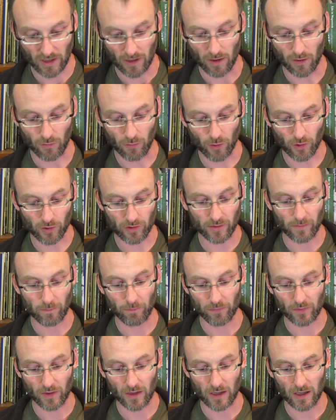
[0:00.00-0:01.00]
Of course,
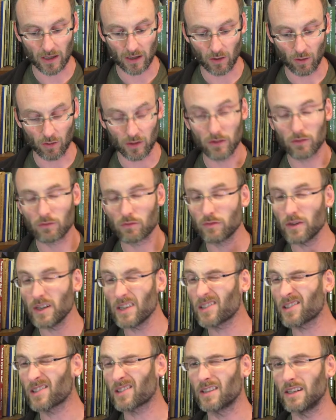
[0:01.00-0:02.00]
only
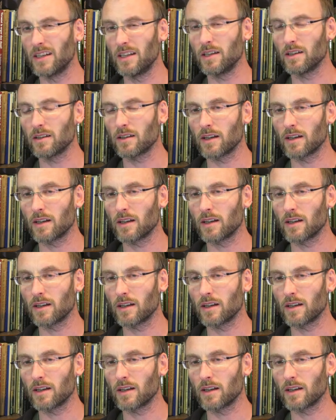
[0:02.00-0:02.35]
recently,